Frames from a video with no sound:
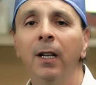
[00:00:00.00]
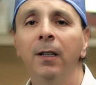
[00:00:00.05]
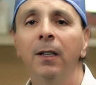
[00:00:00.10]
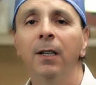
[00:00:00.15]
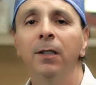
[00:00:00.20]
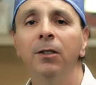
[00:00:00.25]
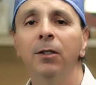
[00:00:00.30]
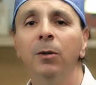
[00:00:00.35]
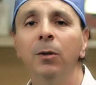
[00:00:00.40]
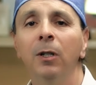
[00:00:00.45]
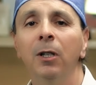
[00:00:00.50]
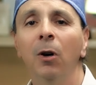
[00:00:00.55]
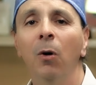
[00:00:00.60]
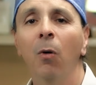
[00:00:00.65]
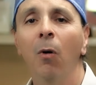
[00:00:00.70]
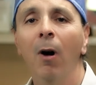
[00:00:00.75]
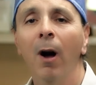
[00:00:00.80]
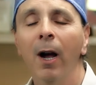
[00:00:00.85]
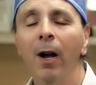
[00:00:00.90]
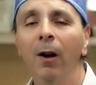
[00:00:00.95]
that you
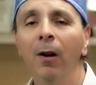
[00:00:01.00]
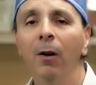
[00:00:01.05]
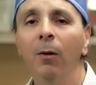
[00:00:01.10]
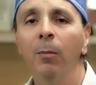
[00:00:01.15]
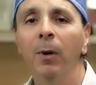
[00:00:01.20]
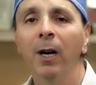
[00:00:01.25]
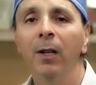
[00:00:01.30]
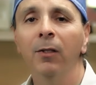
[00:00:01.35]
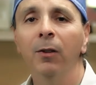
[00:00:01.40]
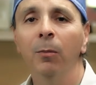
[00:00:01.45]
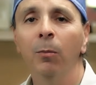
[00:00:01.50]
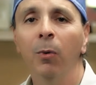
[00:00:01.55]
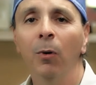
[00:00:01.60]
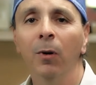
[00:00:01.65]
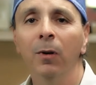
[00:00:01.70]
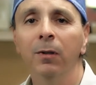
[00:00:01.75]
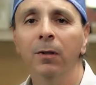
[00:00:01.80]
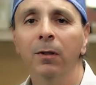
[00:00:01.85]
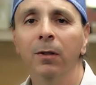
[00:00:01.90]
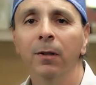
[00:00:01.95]
inquire about their
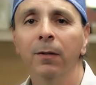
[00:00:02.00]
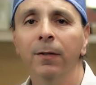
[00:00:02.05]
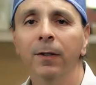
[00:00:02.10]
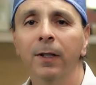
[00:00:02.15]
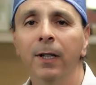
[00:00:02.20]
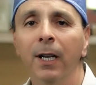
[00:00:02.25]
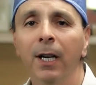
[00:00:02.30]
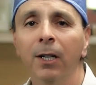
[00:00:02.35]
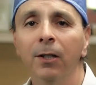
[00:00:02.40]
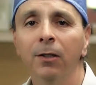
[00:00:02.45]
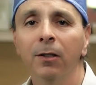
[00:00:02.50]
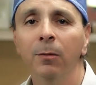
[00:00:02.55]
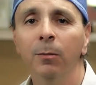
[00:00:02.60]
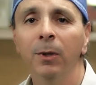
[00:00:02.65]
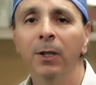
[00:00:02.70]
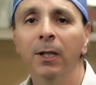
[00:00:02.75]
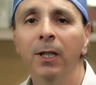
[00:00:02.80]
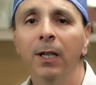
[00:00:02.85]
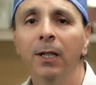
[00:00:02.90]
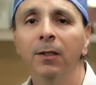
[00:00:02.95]
board certification
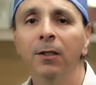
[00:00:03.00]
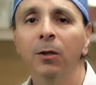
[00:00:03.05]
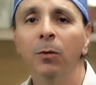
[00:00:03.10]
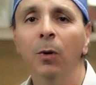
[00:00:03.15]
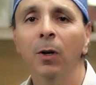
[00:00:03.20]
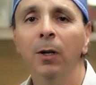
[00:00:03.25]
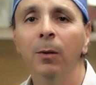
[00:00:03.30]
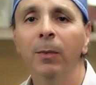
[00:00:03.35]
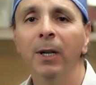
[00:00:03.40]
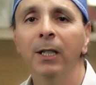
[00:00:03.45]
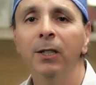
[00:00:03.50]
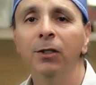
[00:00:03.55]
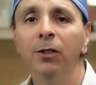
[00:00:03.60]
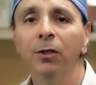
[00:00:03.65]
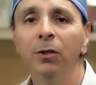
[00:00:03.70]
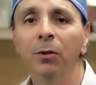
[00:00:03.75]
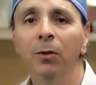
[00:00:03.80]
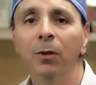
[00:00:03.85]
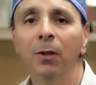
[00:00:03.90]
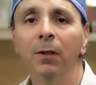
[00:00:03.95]
because you want to make
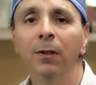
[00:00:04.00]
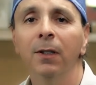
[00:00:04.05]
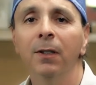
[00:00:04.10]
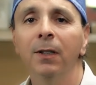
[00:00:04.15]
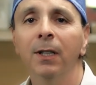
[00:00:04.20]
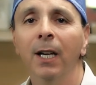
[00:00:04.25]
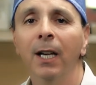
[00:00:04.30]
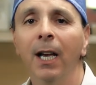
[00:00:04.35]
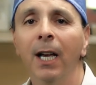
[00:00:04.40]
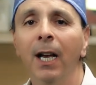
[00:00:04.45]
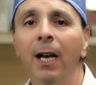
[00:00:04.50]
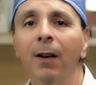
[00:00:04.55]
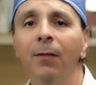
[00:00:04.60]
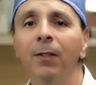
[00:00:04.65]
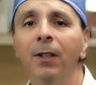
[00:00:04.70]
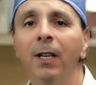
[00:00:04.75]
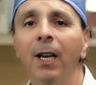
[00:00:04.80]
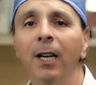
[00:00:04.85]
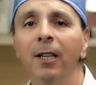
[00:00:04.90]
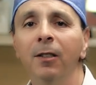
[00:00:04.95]
sure that they have
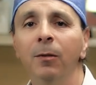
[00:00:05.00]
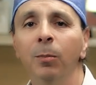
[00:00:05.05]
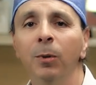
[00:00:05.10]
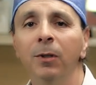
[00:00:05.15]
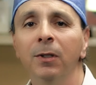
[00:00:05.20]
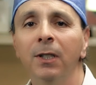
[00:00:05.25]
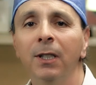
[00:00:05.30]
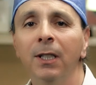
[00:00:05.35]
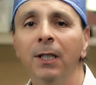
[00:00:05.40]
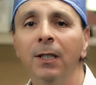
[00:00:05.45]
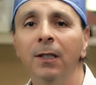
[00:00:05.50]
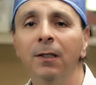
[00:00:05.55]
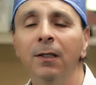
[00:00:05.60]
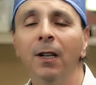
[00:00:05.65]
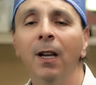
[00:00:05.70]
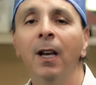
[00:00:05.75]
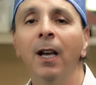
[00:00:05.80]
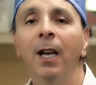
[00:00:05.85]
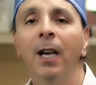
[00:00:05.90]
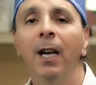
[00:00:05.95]
the expertise
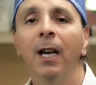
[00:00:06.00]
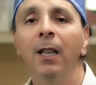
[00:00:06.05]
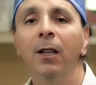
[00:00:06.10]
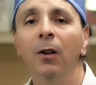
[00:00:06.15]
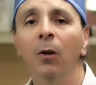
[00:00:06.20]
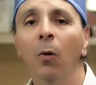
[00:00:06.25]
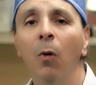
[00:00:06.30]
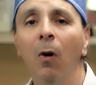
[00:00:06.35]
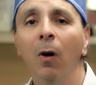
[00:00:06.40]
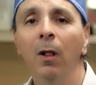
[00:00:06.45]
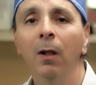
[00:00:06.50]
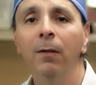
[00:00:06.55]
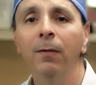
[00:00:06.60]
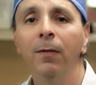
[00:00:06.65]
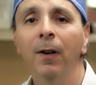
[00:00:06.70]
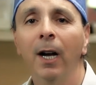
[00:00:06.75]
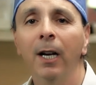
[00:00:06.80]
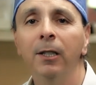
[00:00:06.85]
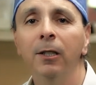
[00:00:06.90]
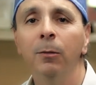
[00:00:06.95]
and they're
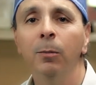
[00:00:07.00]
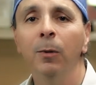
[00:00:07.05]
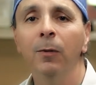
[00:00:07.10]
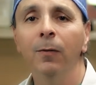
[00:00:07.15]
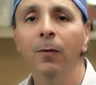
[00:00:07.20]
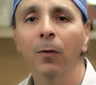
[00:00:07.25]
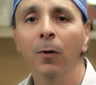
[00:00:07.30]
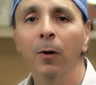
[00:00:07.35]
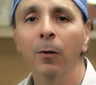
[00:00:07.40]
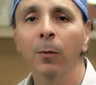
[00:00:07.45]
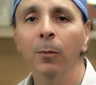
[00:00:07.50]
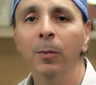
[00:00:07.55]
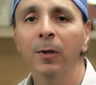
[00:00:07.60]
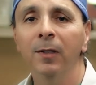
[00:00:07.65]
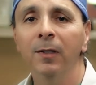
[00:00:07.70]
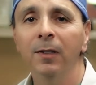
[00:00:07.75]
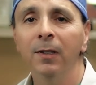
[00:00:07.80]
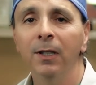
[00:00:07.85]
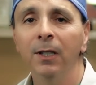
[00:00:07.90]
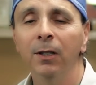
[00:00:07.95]
qualified to perform the
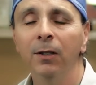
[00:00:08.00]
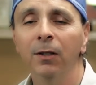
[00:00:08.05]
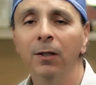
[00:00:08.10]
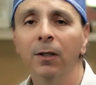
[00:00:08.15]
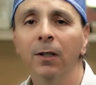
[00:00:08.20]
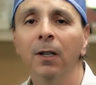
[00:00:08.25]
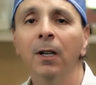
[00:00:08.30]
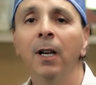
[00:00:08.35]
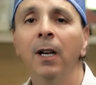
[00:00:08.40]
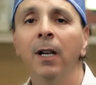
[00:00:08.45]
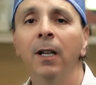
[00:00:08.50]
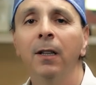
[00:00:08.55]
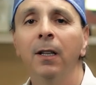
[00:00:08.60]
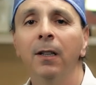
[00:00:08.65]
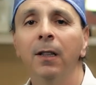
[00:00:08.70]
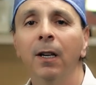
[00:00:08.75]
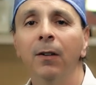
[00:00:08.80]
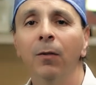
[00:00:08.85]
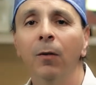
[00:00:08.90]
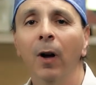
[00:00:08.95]
procedure
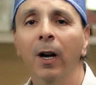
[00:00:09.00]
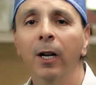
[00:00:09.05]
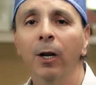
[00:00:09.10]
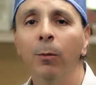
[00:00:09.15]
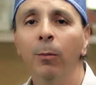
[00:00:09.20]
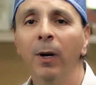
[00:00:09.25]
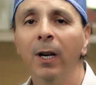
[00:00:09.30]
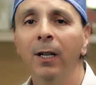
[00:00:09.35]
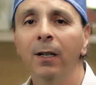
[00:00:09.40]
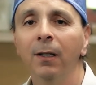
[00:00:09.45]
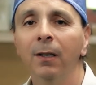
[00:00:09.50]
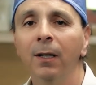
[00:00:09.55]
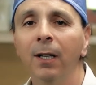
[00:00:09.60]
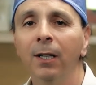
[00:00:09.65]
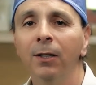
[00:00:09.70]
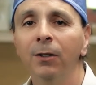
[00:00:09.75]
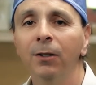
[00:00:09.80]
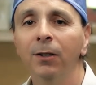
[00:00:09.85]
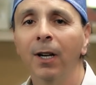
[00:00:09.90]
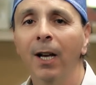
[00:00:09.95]
that they've recommended
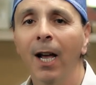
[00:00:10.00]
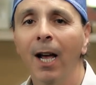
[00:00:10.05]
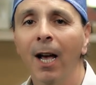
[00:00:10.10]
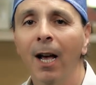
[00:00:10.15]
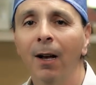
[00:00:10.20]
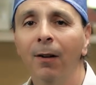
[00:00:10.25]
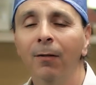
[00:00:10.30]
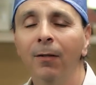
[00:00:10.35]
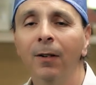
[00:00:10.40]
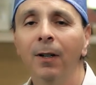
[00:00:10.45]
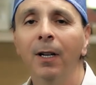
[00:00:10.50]
that you have.